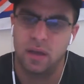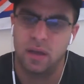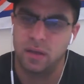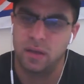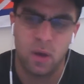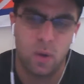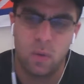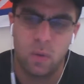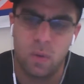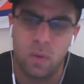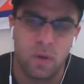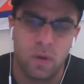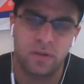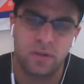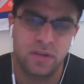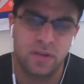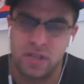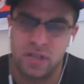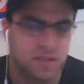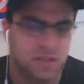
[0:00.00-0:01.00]
No
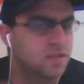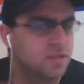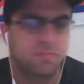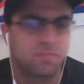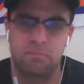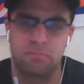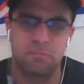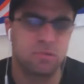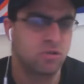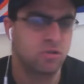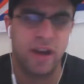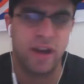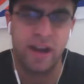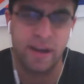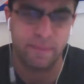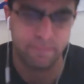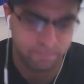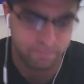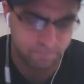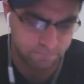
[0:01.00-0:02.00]
ors. It's just straight
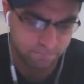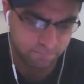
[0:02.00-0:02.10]
up